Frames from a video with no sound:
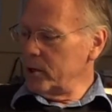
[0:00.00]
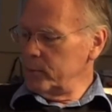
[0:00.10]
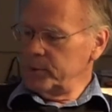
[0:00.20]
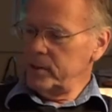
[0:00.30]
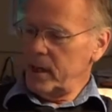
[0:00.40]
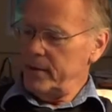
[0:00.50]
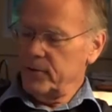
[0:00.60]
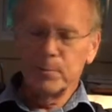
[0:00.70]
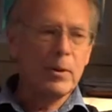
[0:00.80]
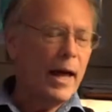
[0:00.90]
it would take for a
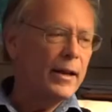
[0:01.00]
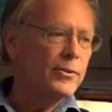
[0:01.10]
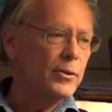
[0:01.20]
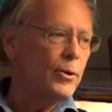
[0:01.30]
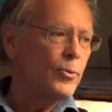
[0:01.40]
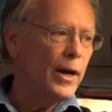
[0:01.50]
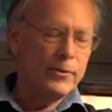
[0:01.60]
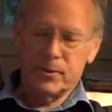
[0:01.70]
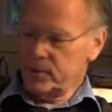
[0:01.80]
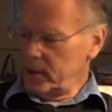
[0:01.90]
planet to go around the
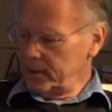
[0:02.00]
sun.